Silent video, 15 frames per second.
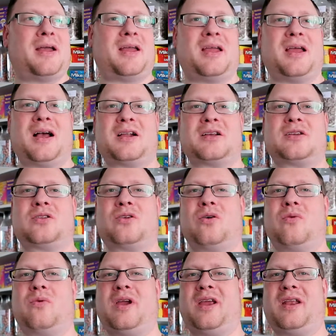Yeah, I just
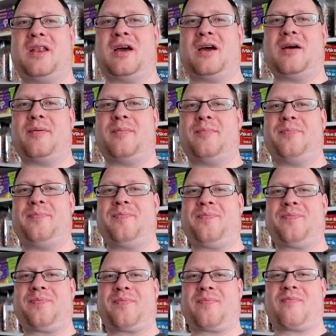thought we'd go and
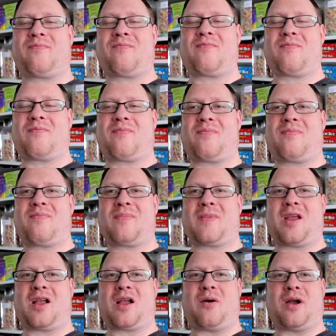
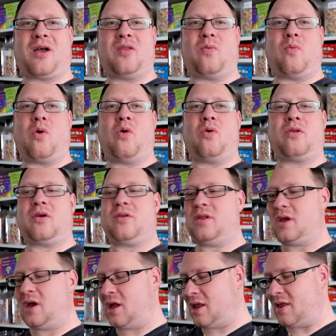get the walk done
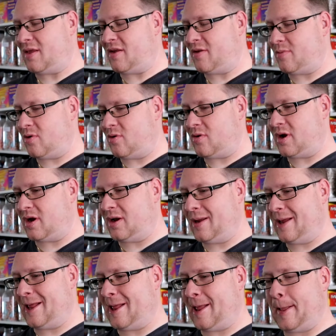early this morning
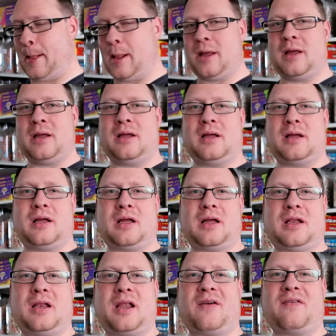
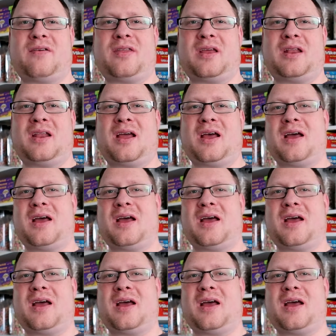and everything.